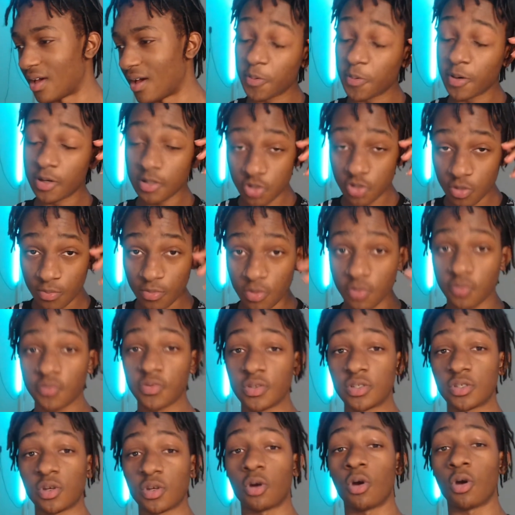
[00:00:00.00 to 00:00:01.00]
Spiritual
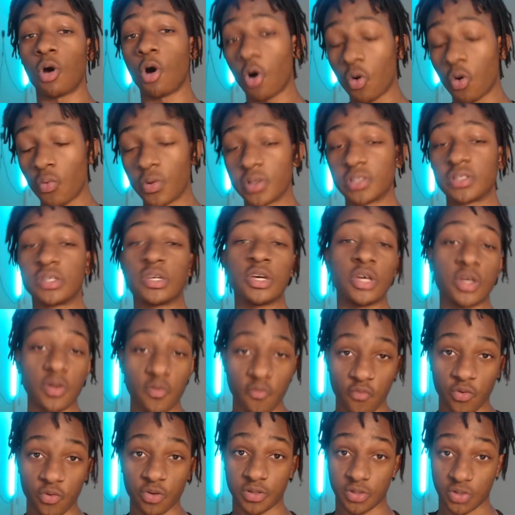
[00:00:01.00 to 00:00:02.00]
movies are always
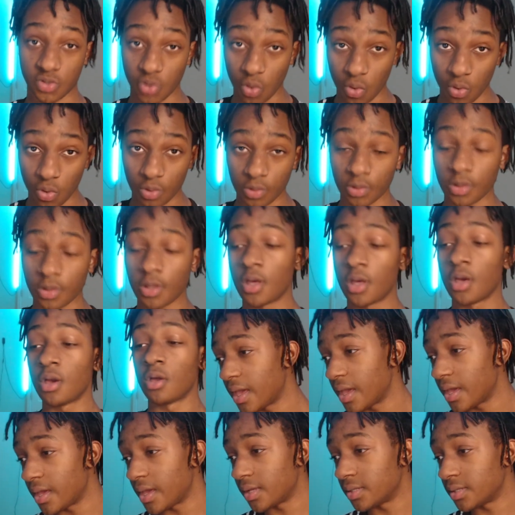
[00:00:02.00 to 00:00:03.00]
good for the soul.
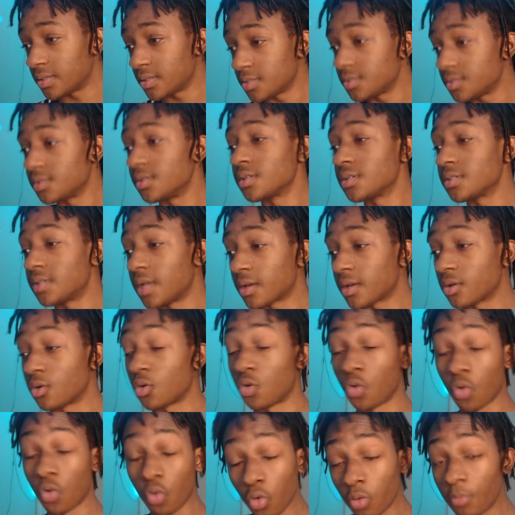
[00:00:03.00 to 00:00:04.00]
And this looks
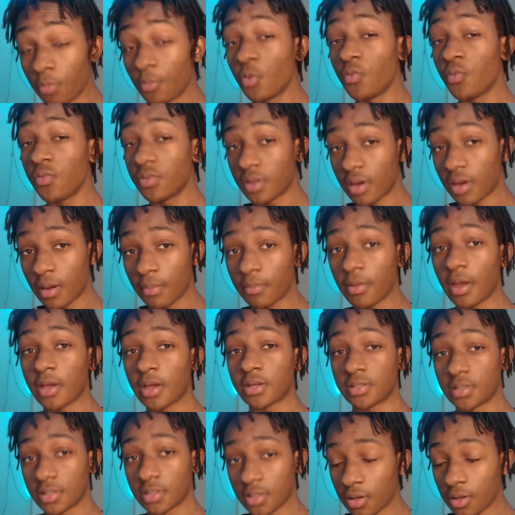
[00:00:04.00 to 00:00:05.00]
like a cool movie that I'm
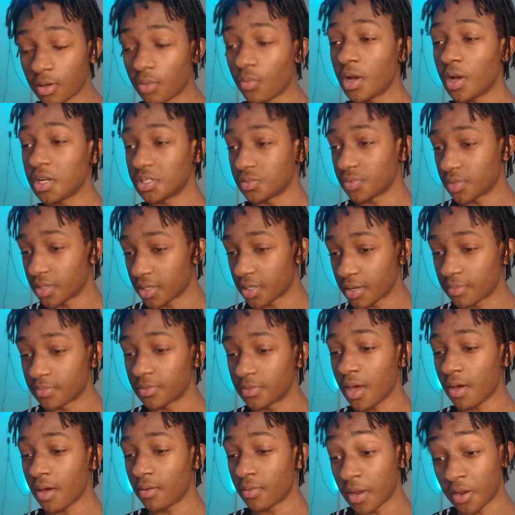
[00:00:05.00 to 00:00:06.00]
actually gonna watch when it
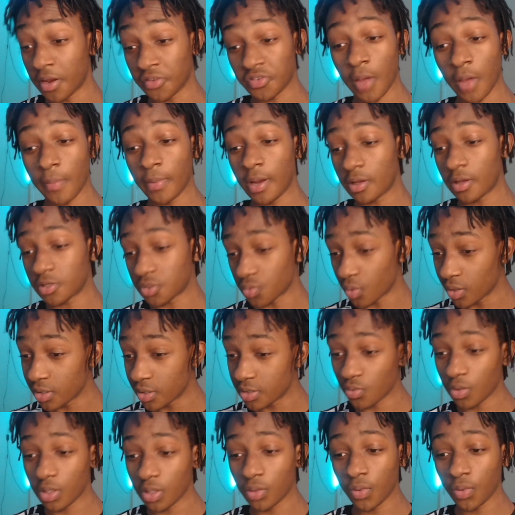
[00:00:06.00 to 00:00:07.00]
comes out. And it's coming out
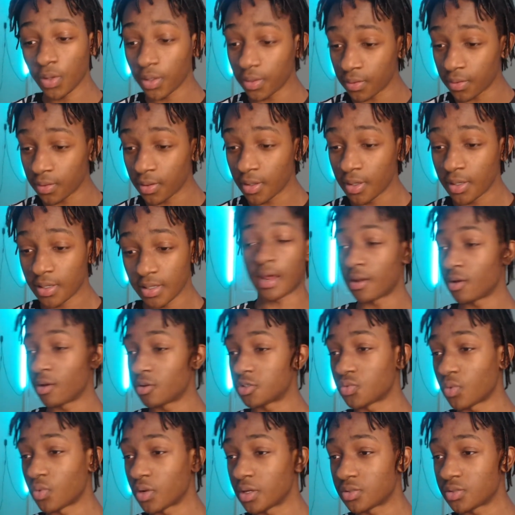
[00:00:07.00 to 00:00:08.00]
2021. And I
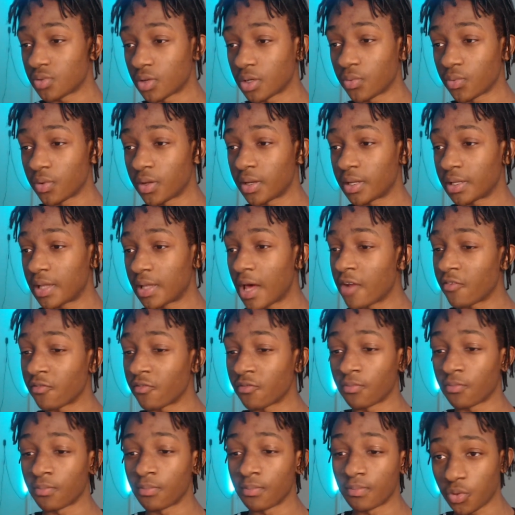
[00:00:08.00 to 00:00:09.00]
know 2021, a
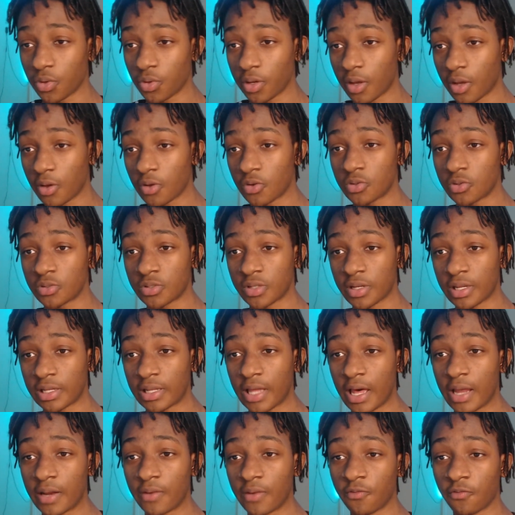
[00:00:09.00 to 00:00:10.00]
lot of studios and
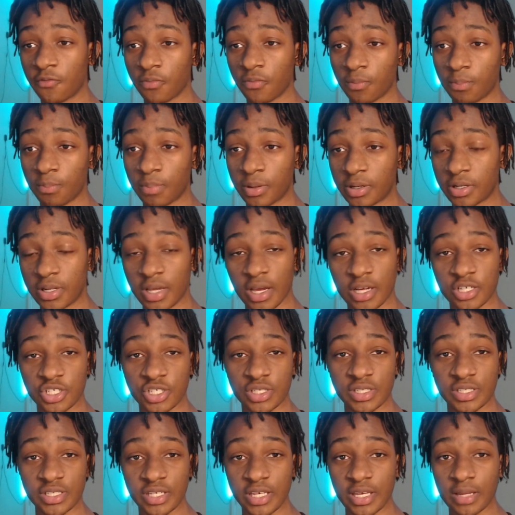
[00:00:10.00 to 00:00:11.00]
a lot of
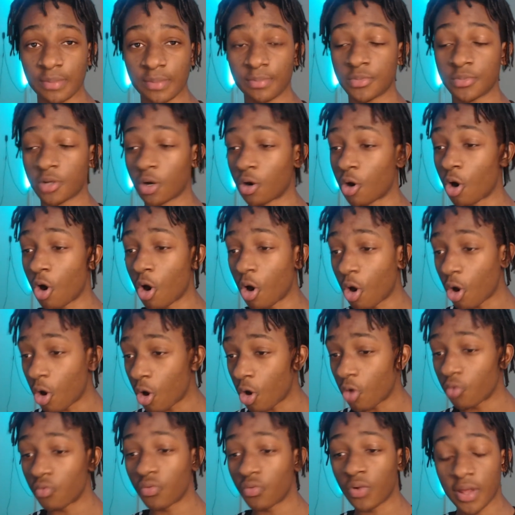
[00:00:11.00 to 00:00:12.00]
production teams are
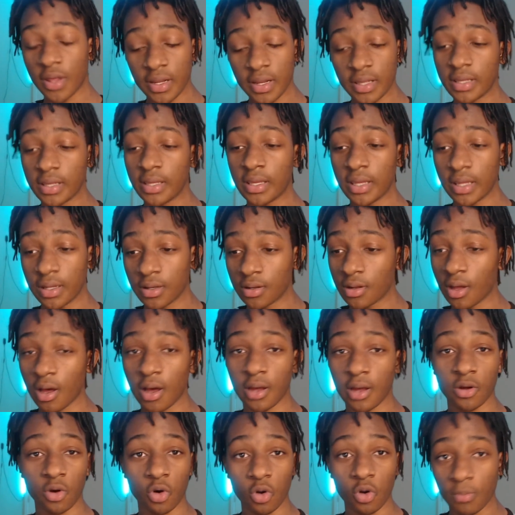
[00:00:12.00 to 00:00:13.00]
already getting
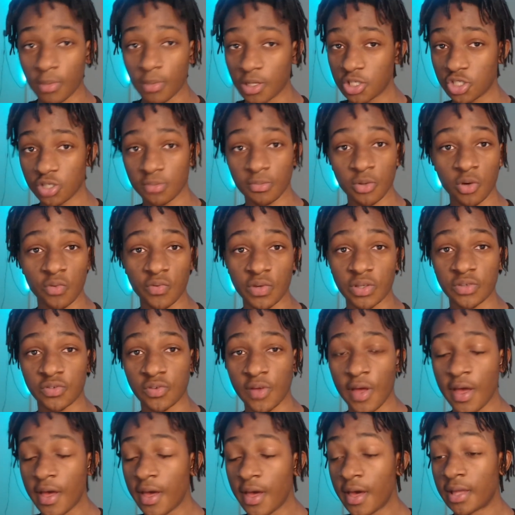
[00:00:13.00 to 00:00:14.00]
on a whole bunch of
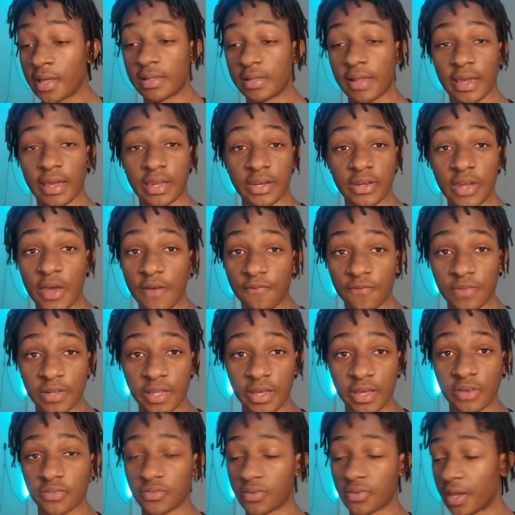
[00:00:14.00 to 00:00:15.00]
movies like
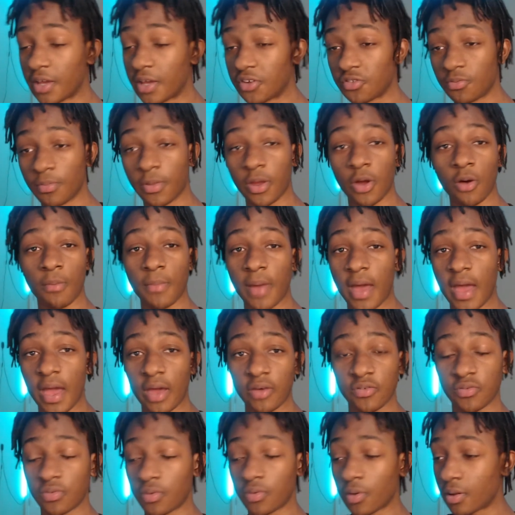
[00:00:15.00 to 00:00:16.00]
Netflix and HBO
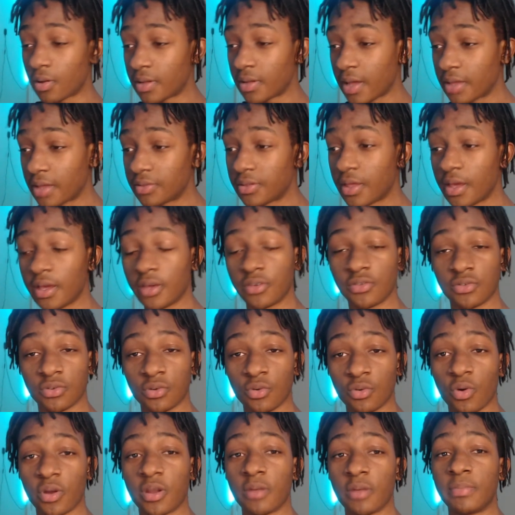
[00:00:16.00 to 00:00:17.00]
Max and all that. They
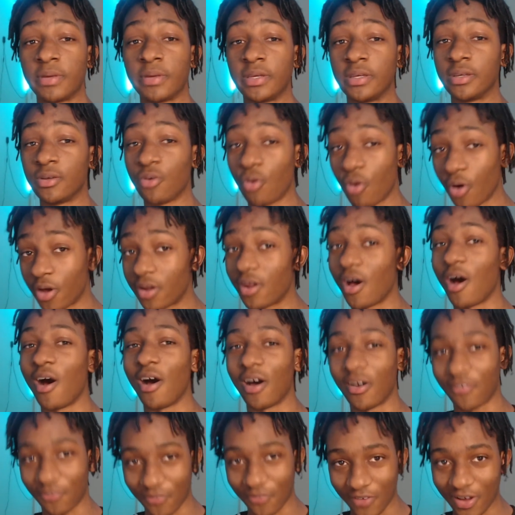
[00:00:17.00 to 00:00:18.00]
is going to be going
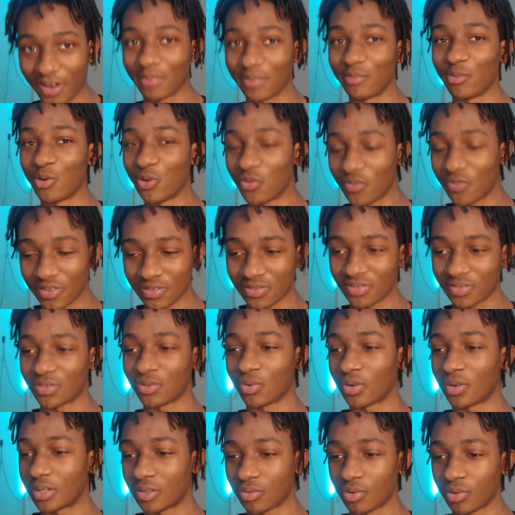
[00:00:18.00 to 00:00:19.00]
off on movies
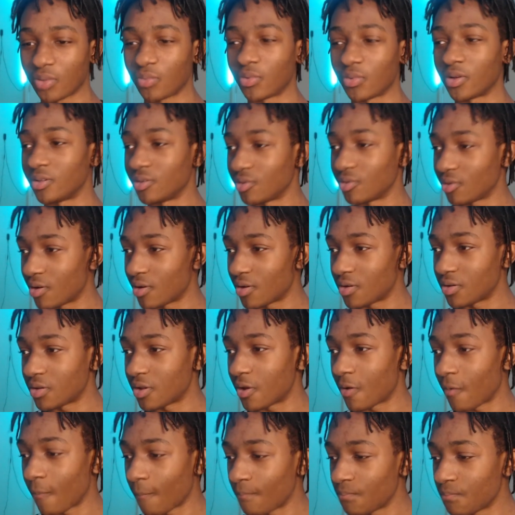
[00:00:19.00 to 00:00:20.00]
in 2021. You already
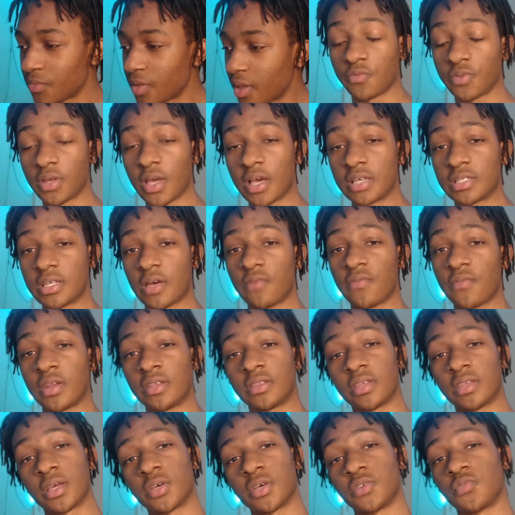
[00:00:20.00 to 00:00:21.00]
know. So if you guys
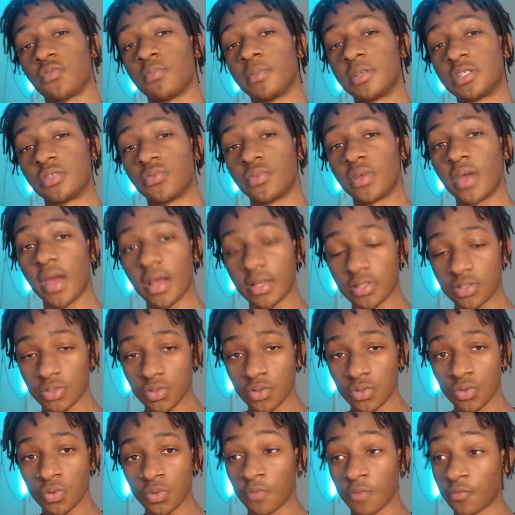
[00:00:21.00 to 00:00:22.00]
have anything else for me to
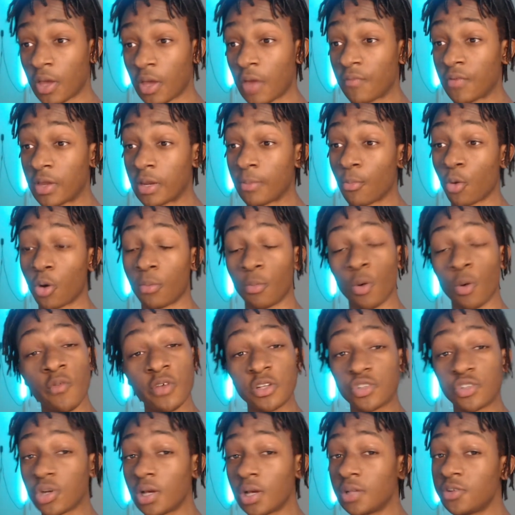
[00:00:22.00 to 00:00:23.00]
react to, if you have any more
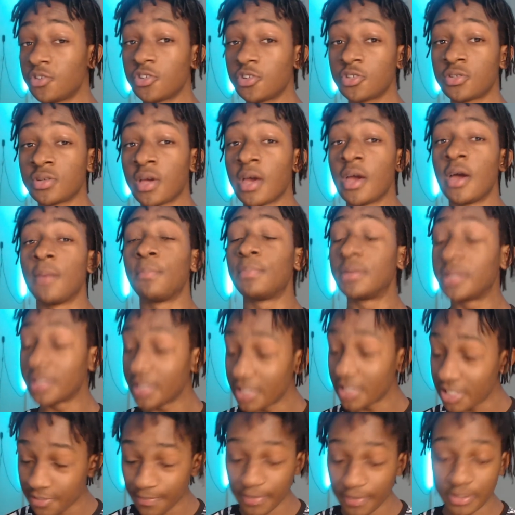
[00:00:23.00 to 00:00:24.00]
movie trailers, trailers,
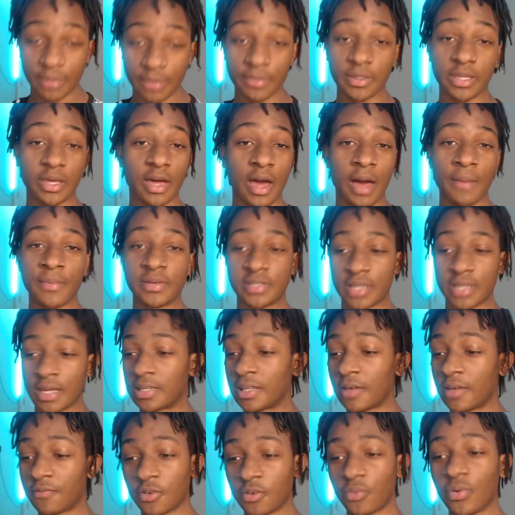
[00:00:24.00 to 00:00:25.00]
please put them in the comments.
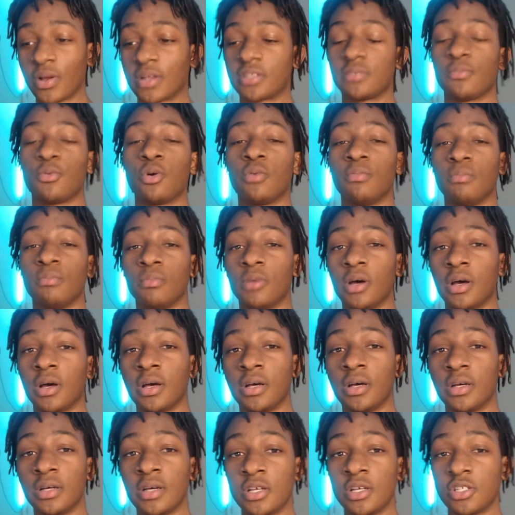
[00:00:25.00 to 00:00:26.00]
I'd love to react to more
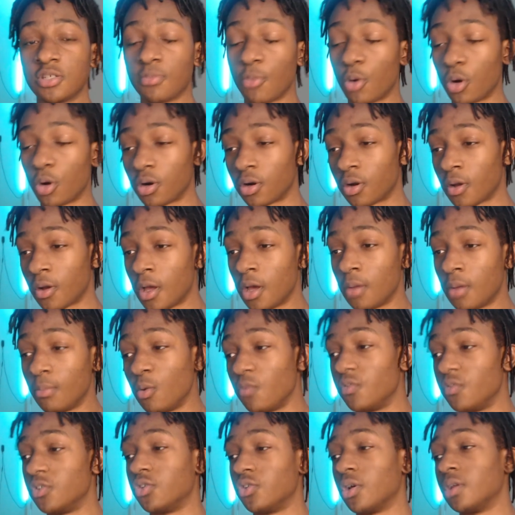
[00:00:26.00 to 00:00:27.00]
uh, to more
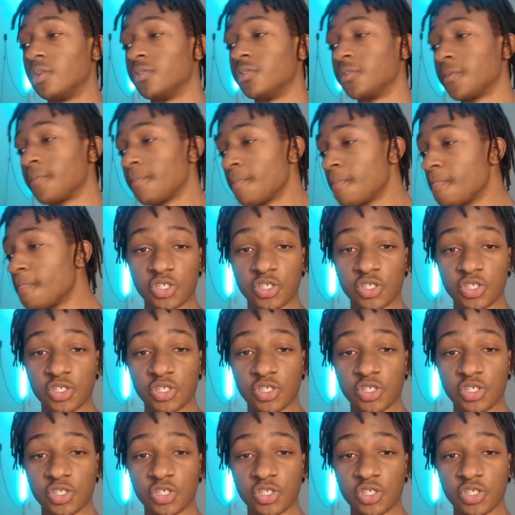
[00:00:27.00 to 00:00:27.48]
movie trailers.